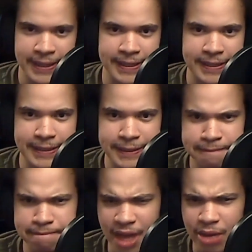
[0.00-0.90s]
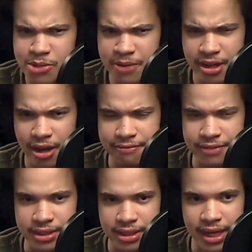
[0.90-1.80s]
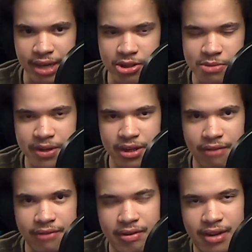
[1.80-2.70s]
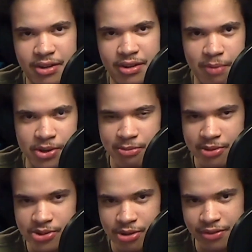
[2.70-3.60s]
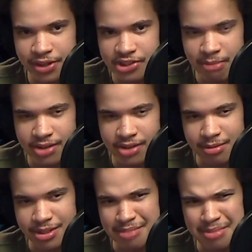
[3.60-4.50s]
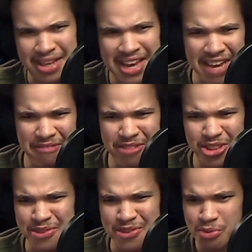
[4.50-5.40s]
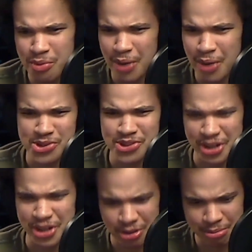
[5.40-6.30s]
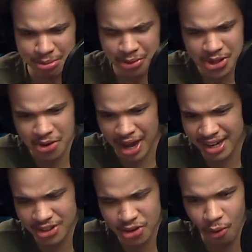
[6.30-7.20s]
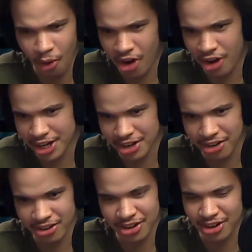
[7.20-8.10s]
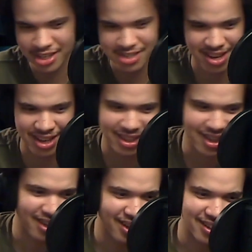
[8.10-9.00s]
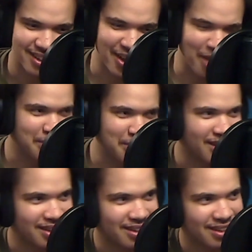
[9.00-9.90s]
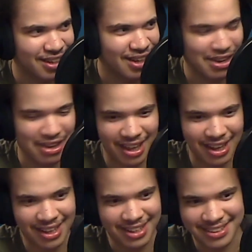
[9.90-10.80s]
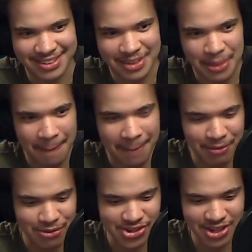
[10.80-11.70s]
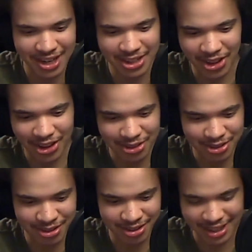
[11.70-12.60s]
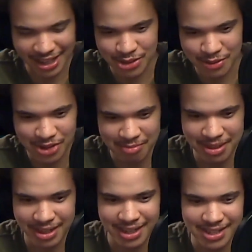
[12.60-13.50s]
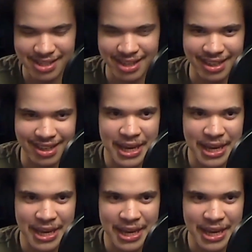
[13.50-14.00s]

I was pretty confident. Like I was pretty confident in expressing myself for a decent amount of time. Because I mean, even the first one when I was terrible, you know, I could go on and on and on. Because I mean, like if you've seen any of the other like interviews I've been in, it's like